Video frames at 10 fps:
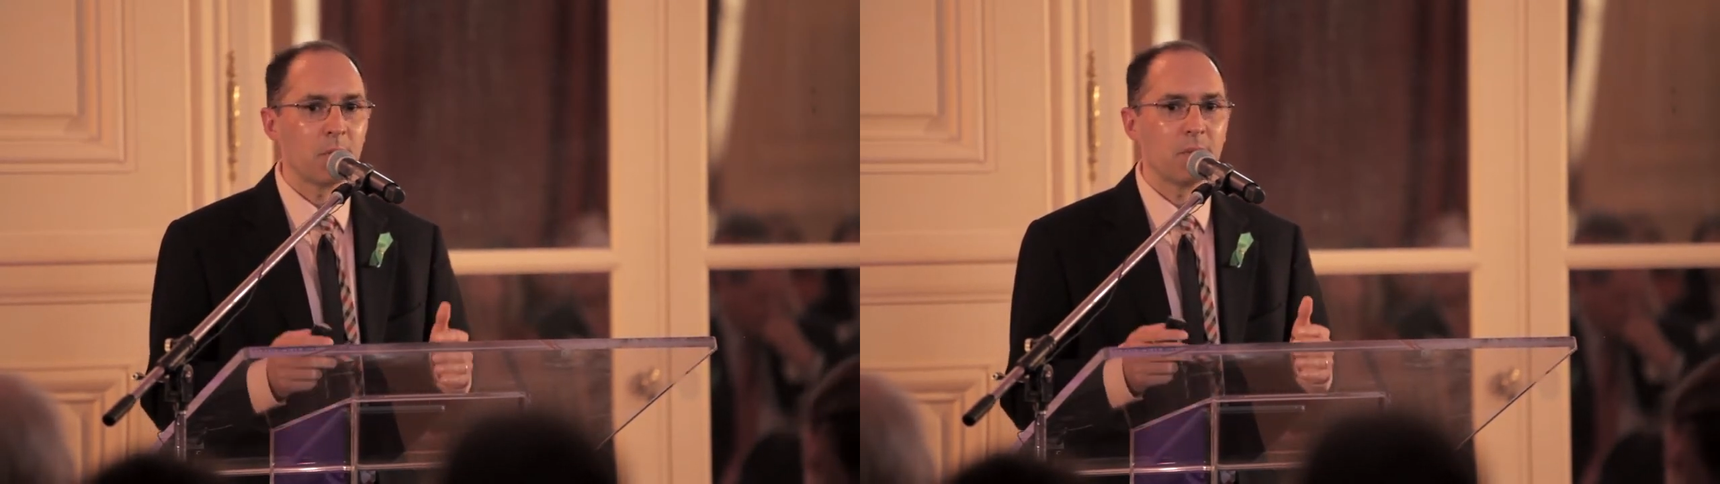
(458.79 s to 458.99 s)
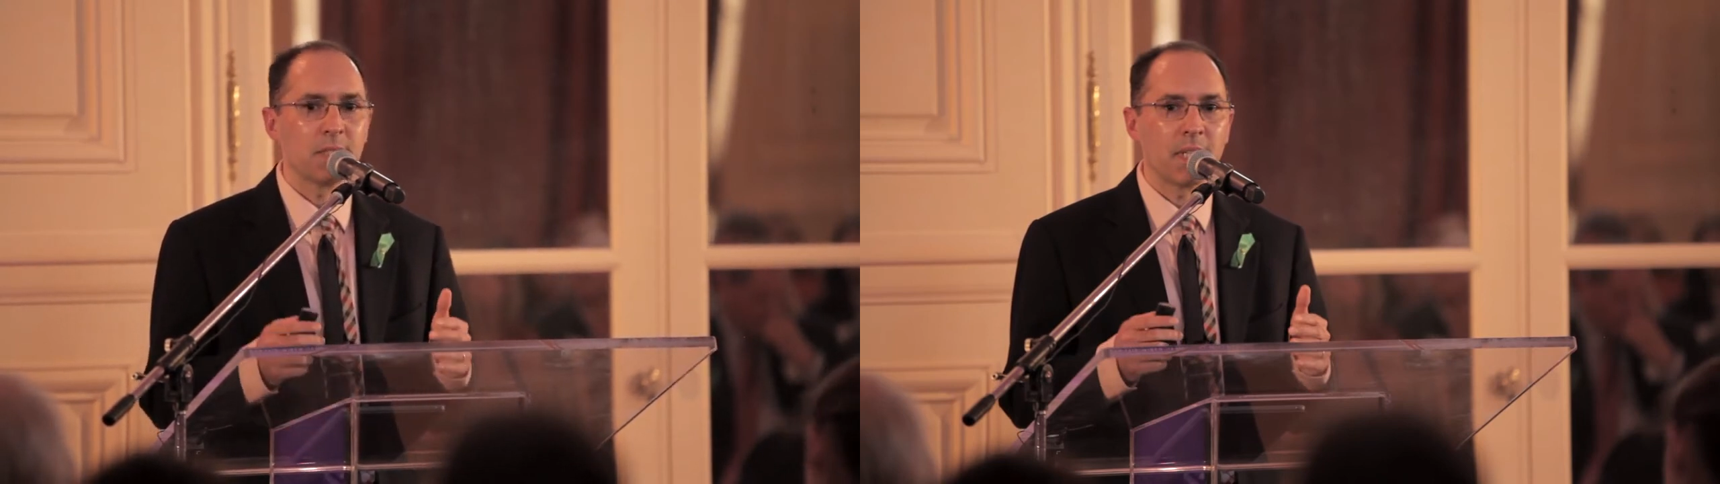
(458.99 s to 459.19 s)

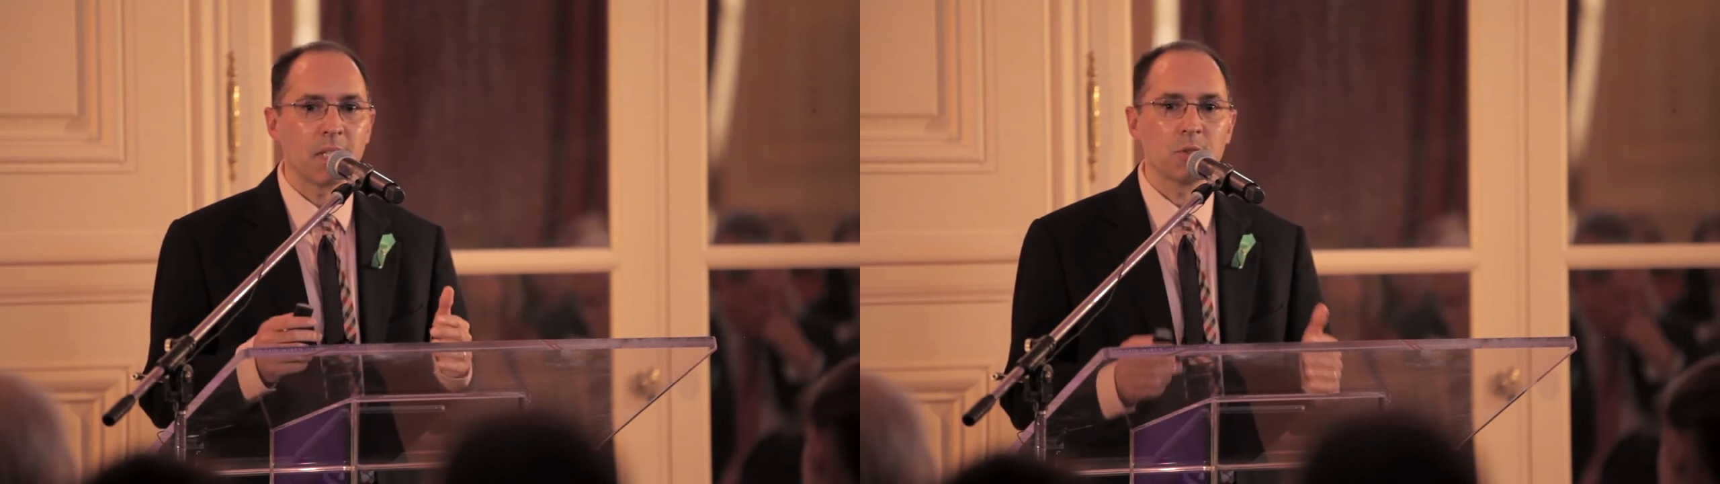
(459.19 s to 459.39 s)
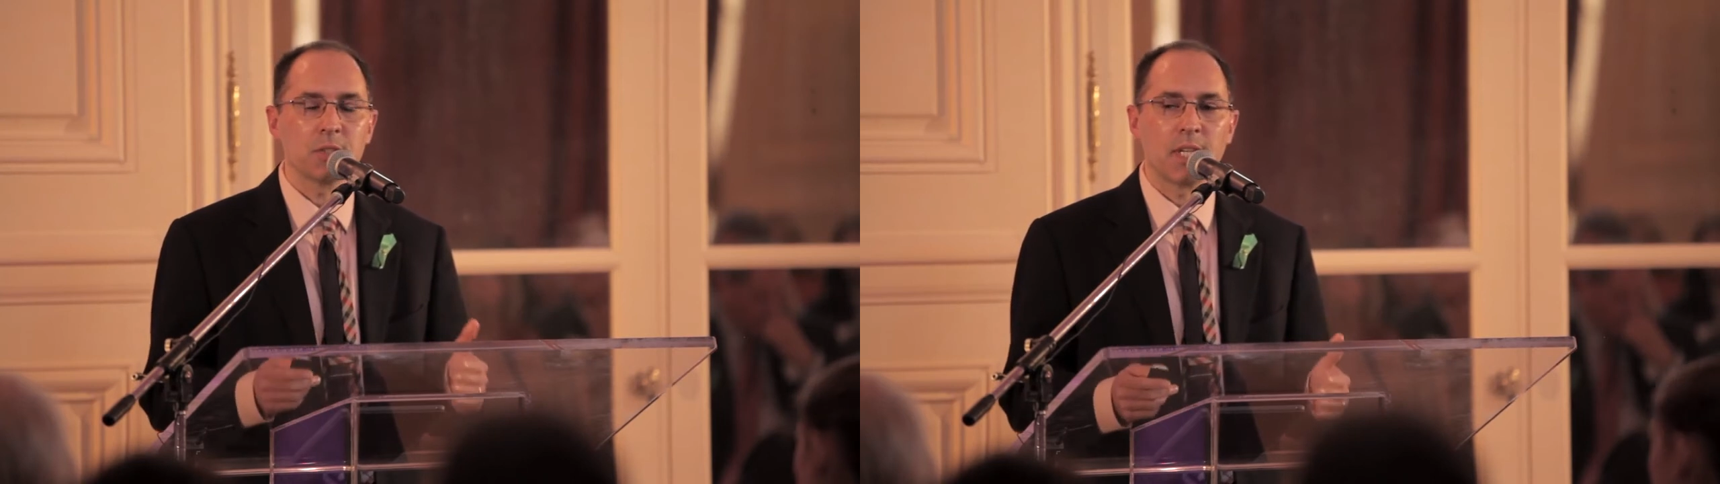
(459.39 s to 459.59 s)
at these
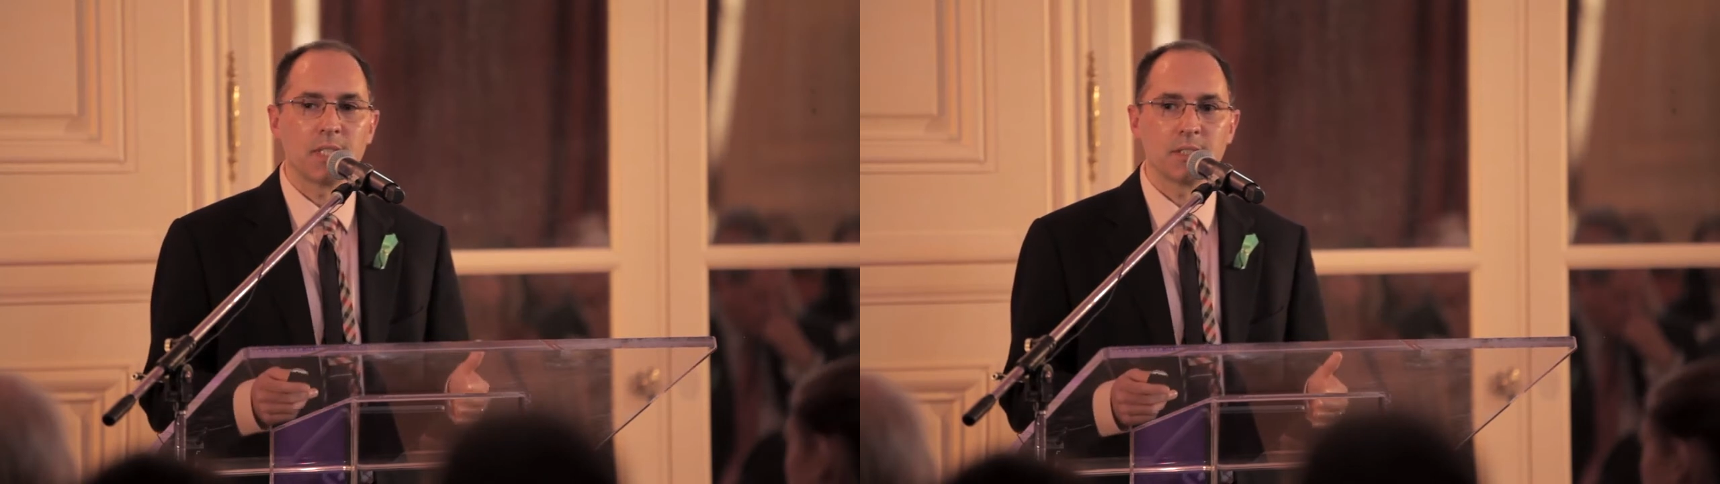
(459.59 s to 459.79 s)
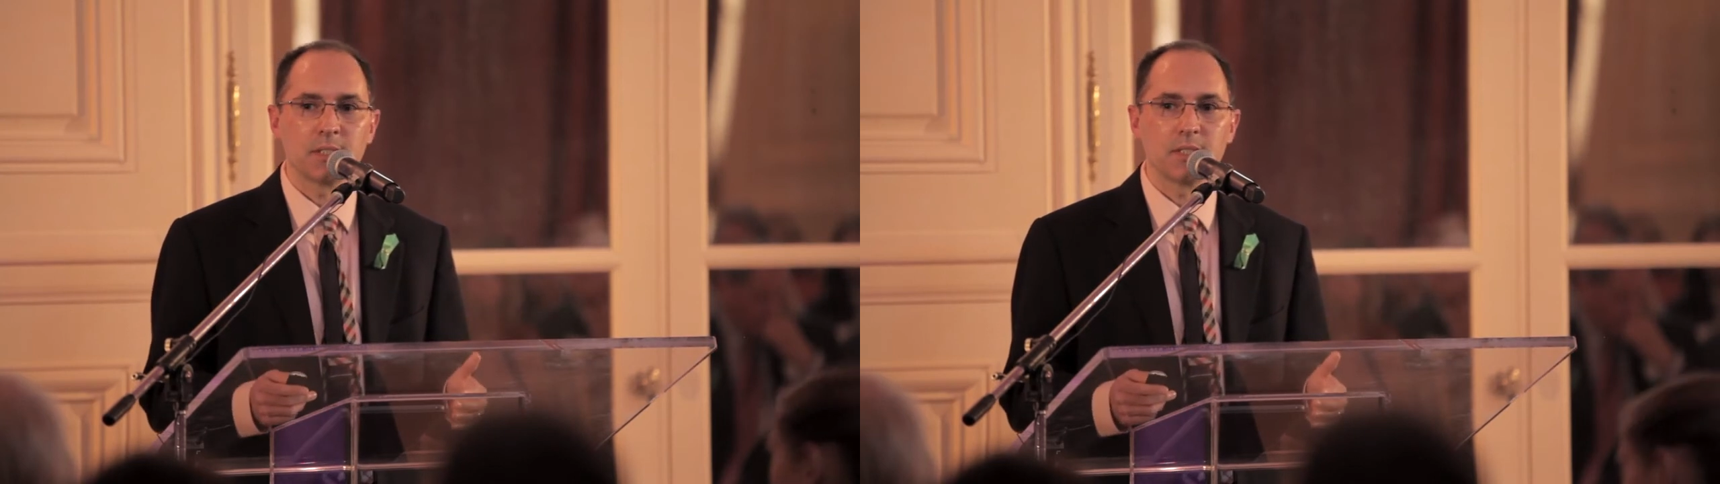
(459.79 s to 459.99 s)

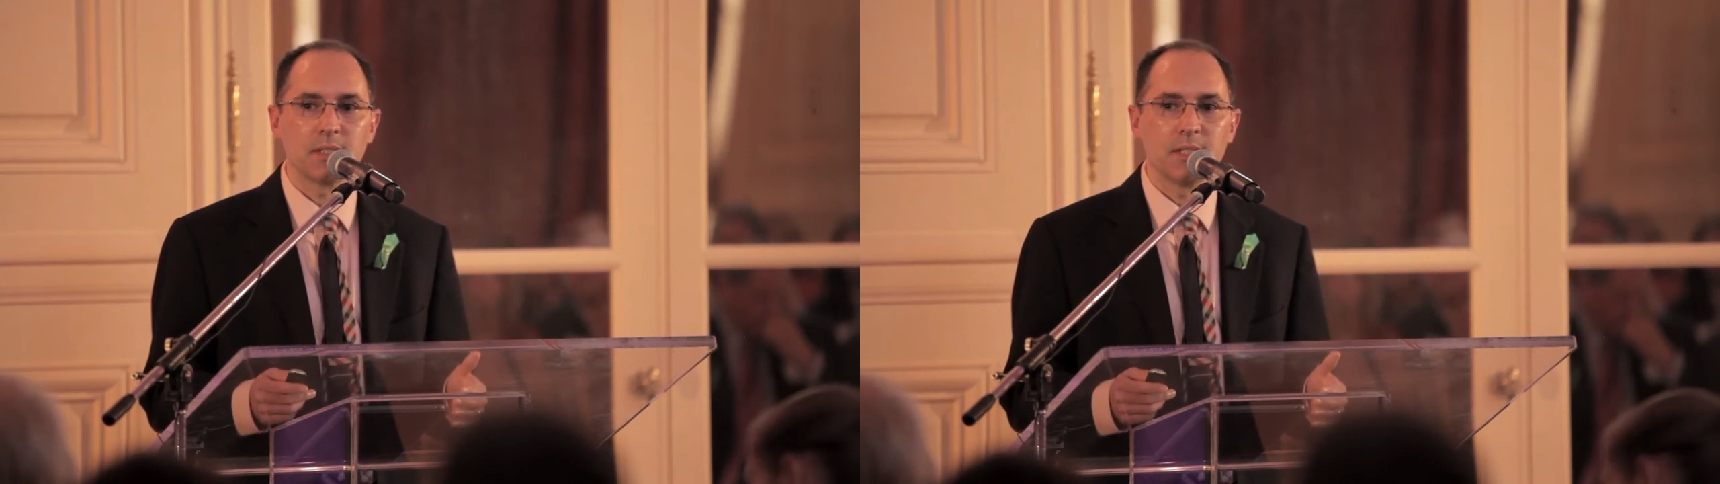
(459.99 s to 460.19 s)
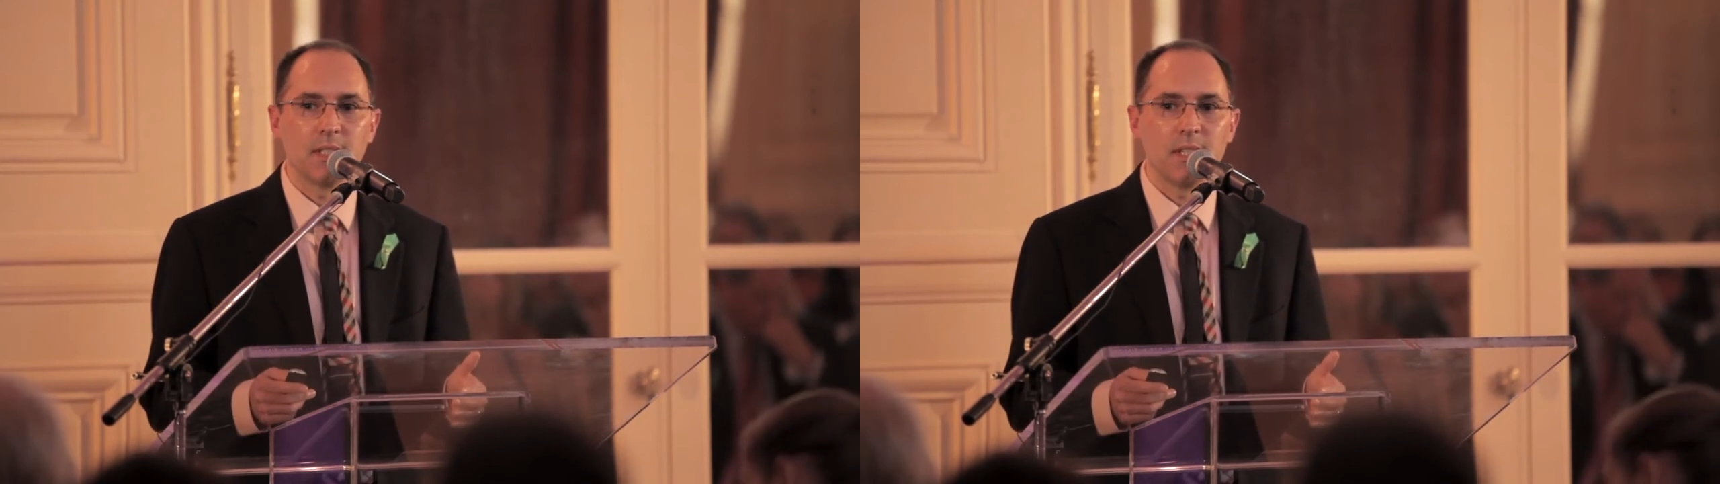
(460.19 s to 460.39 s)
exercises,